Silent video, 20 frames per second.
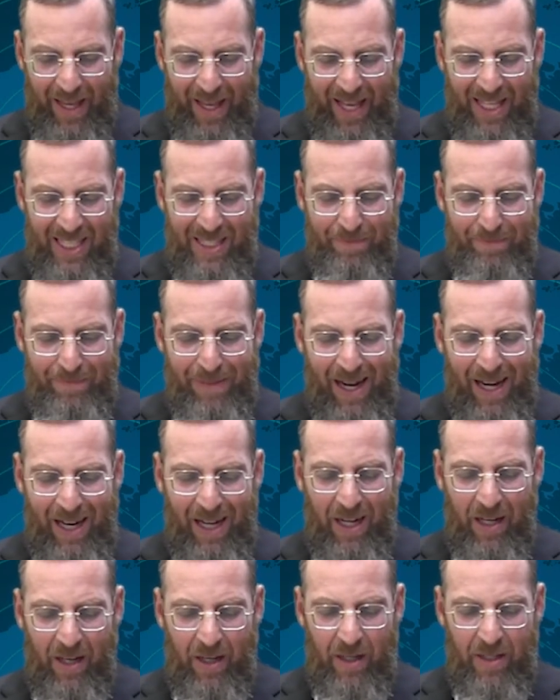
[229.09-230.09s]
as
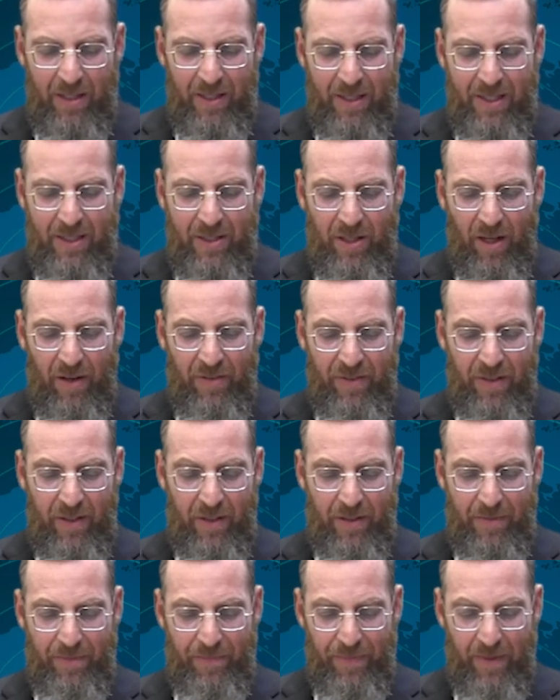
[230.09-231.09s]
Bar
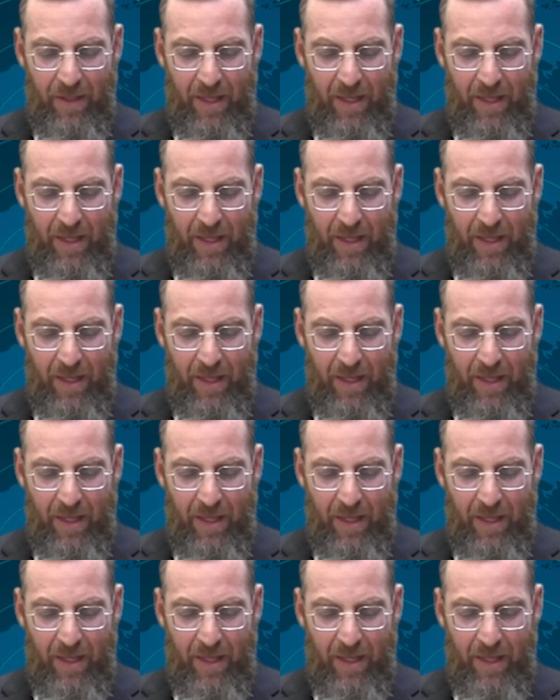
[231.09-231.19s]
Zovid.